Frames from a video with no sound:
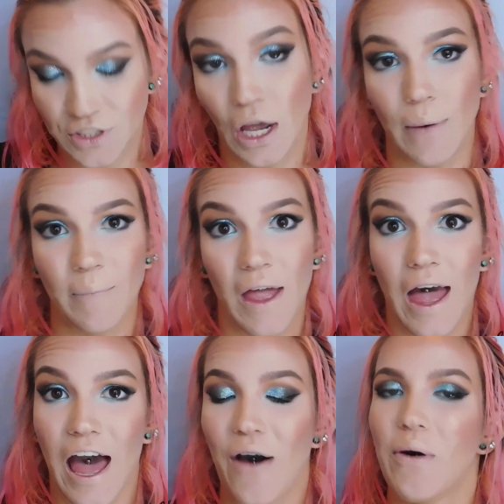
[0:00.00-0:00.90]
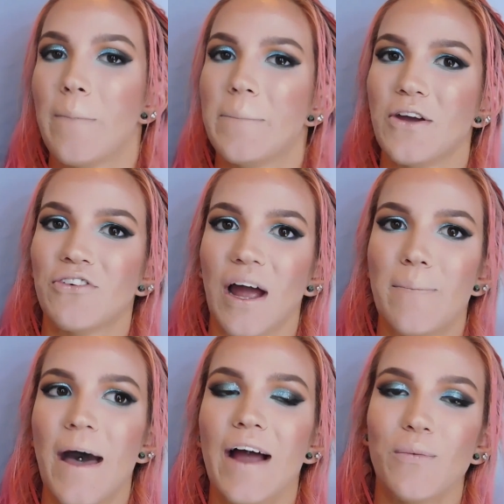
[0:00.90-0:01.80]
So I will be right
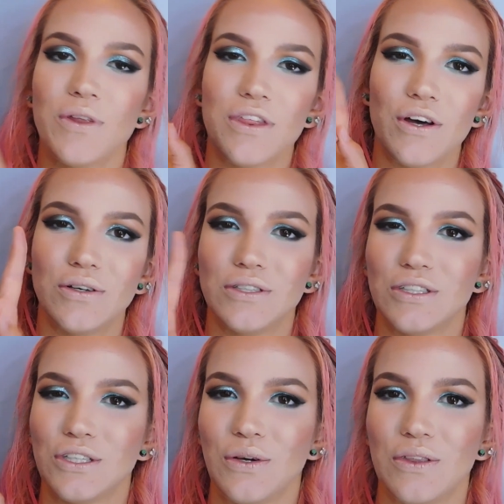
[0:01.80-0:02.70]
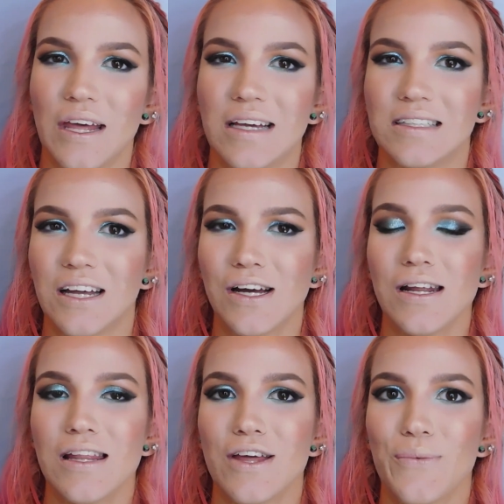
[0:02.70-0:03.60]
back with those two things done,
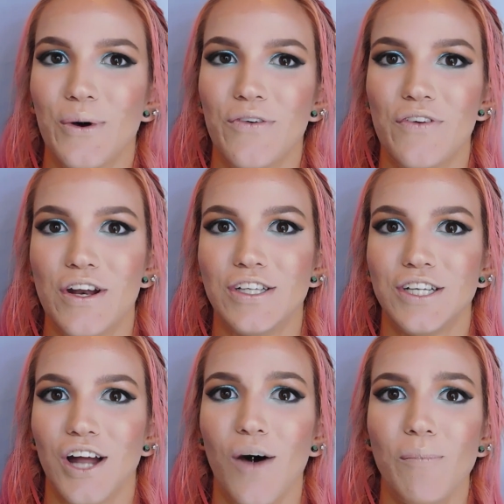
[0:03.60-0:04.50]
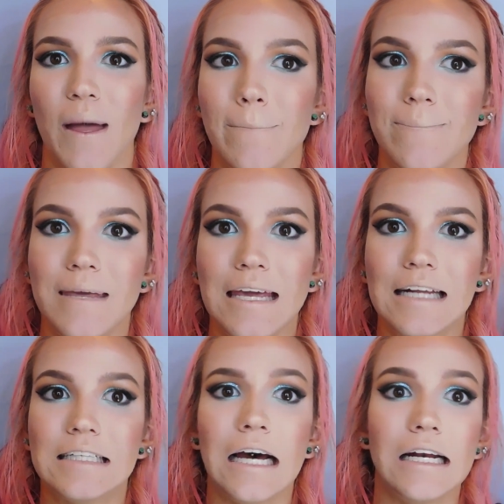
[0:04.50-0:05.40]
and then we'll finish it up and
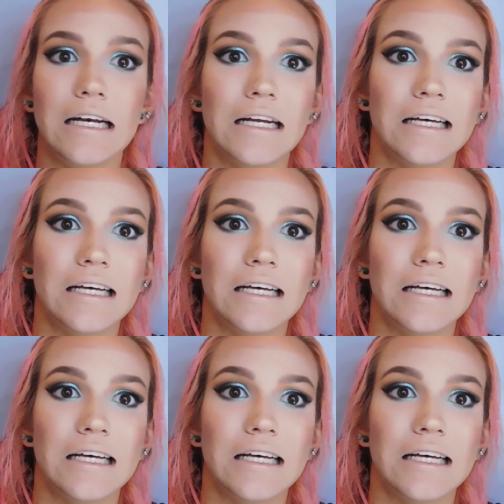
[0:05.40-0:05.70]
be done.